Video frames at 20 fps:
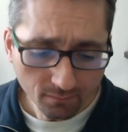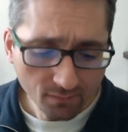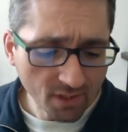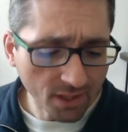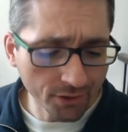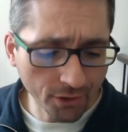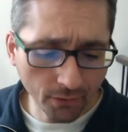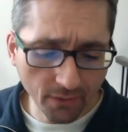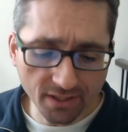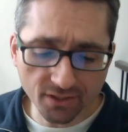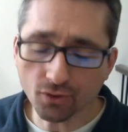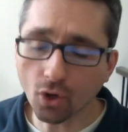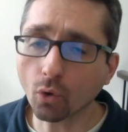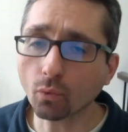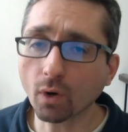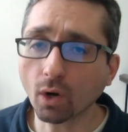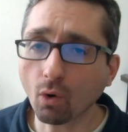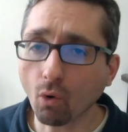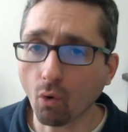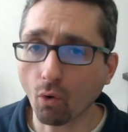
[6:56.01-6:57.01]
There is no
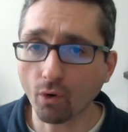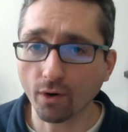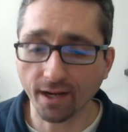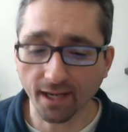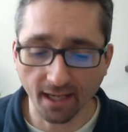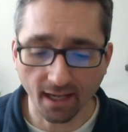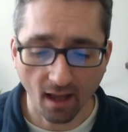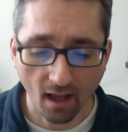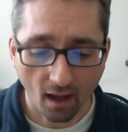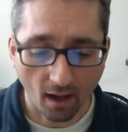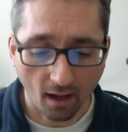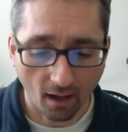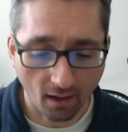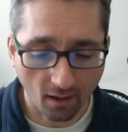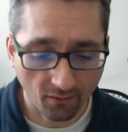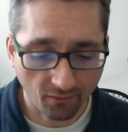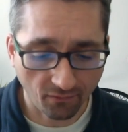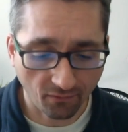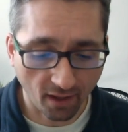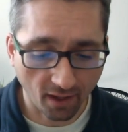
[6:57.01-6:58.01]
recording
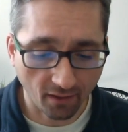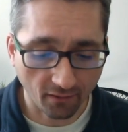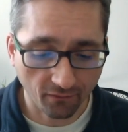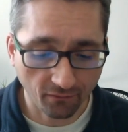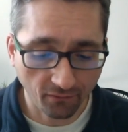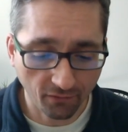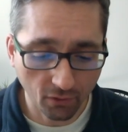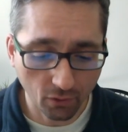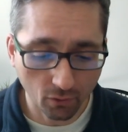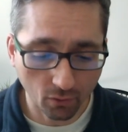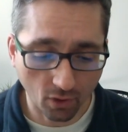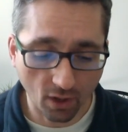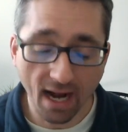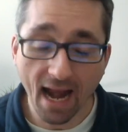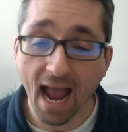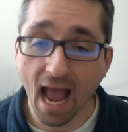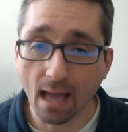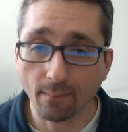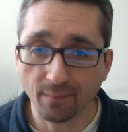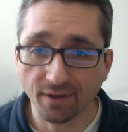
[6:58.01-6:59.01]
of viewer
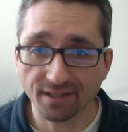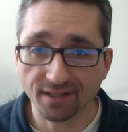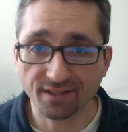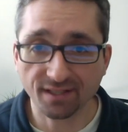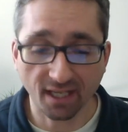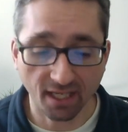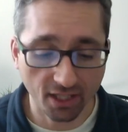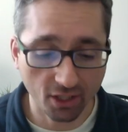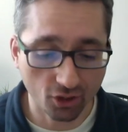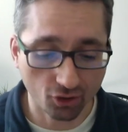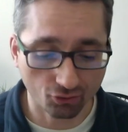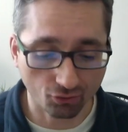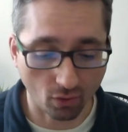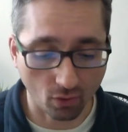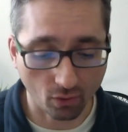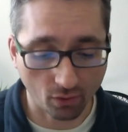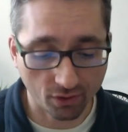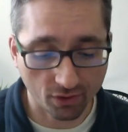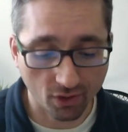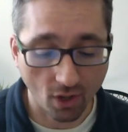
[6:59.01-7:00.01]
habits,
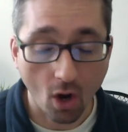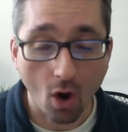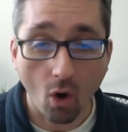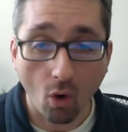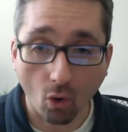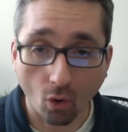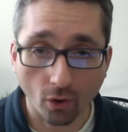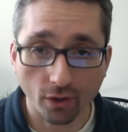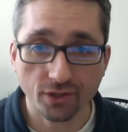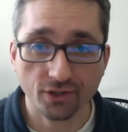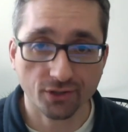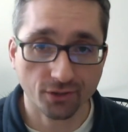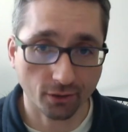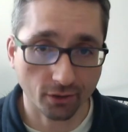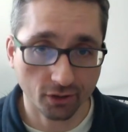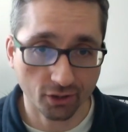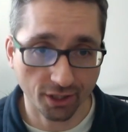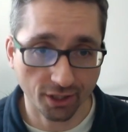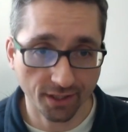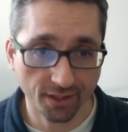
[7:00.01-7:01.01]
keystrokes, or
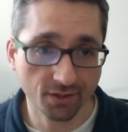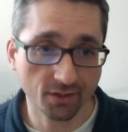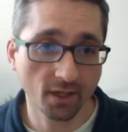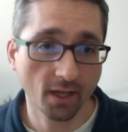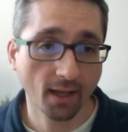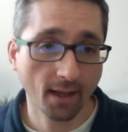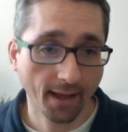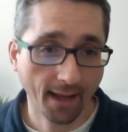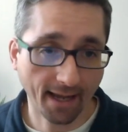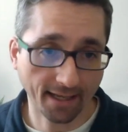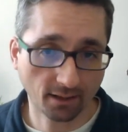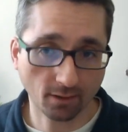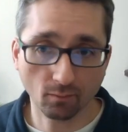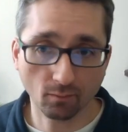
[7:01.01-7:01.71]
searches. At the